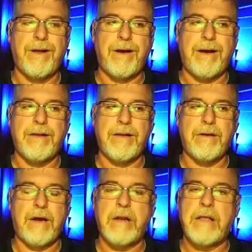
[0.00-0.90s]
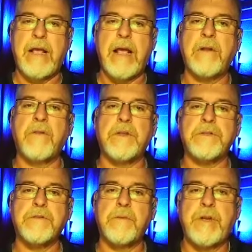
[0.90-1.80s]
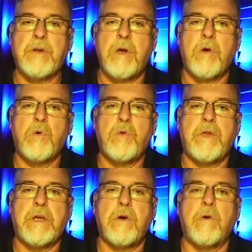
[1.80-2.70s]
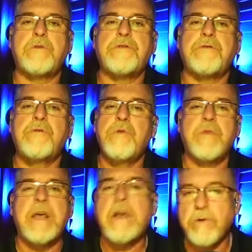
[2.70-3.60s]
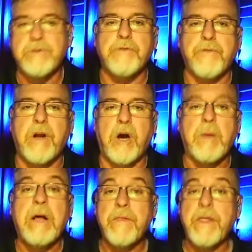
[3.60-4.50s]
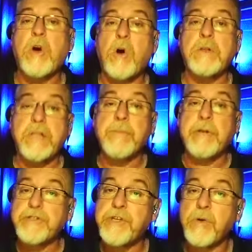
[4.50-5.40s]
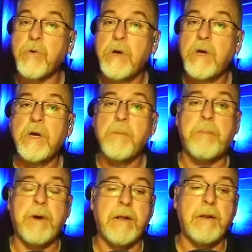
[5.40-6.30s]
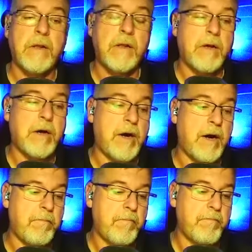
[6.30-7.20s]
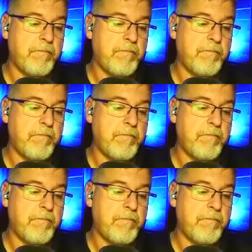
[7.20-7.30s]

how do you how do you handle this? I mean, who do they go who do they go to for help? They call LEMA too, but um